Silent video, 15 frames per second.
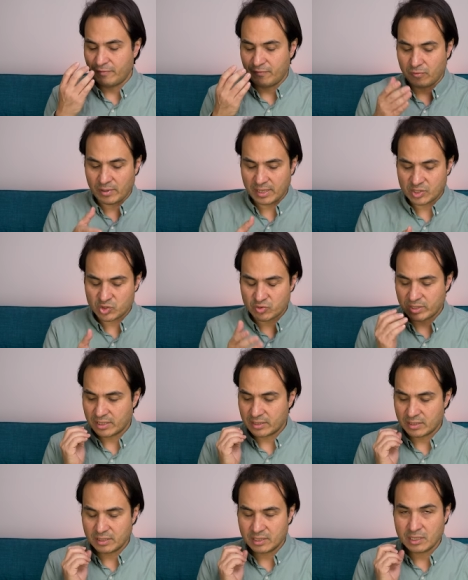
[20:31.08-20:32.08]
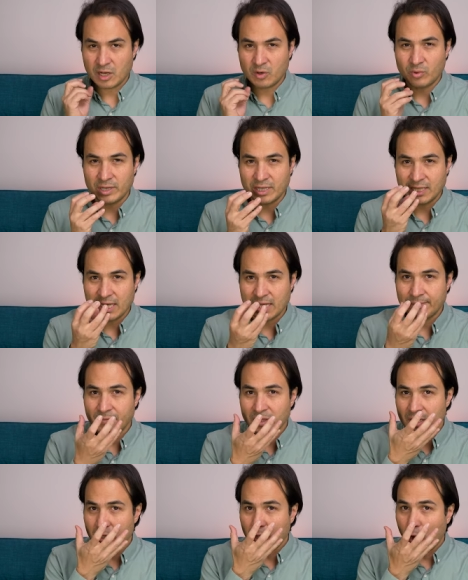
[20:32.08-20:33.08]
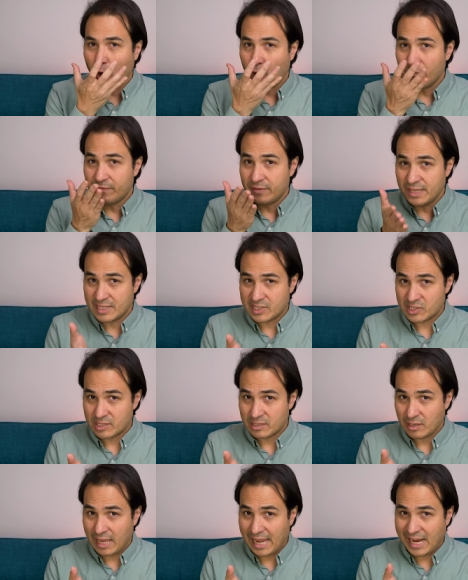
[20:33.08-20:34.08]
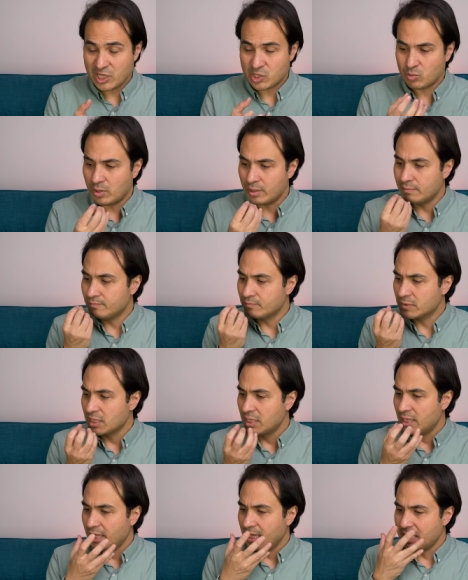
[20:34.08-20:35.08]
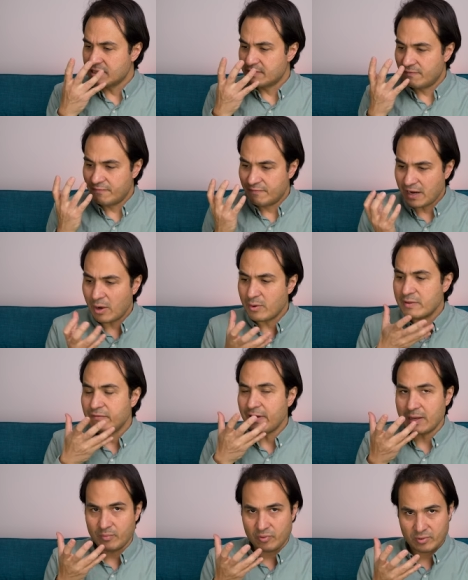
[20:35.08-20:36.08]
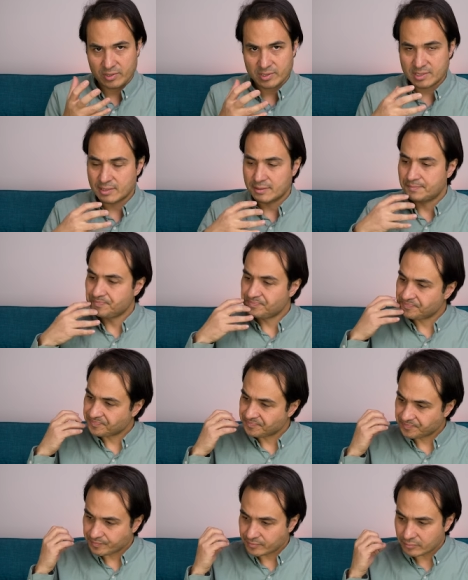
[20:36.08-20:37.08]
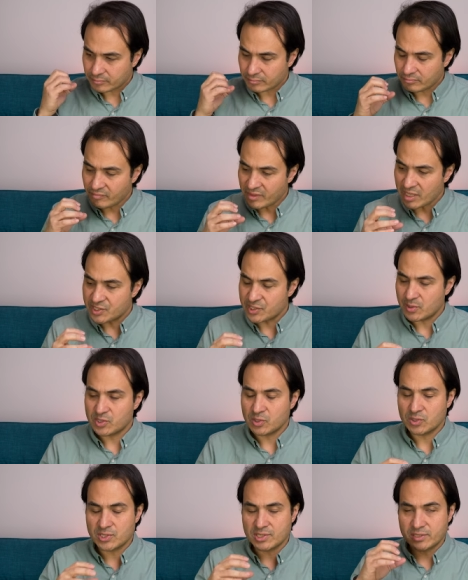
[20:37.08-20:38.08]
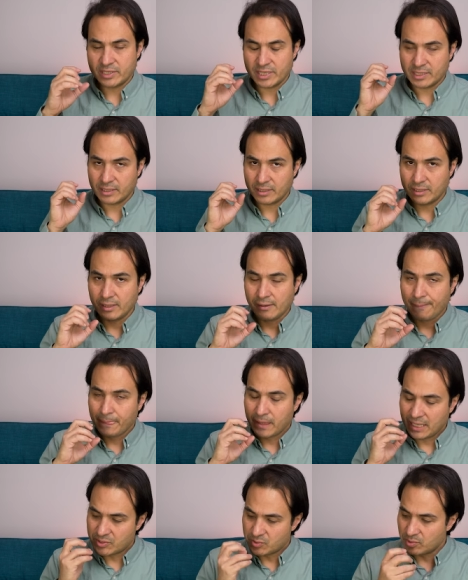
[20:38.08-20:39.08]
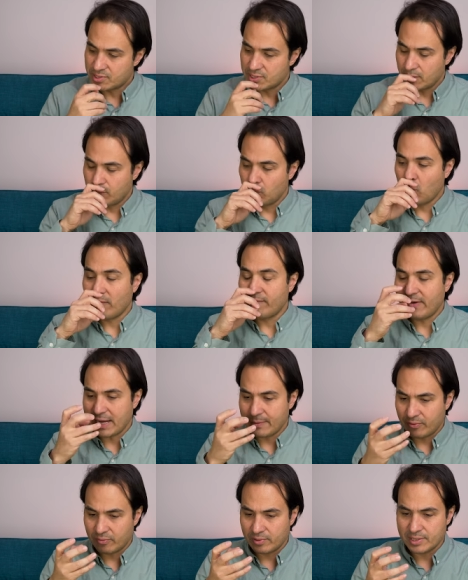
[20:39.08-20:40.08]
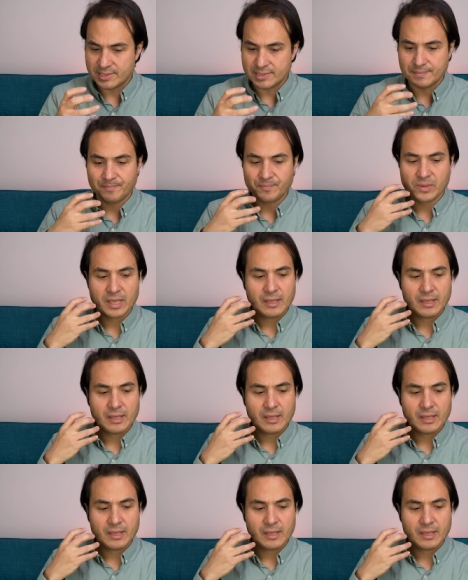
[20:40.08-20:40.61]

before I drink the young one again, of this aged one is very vaporous. So it's not just thicker, it's also more vaporous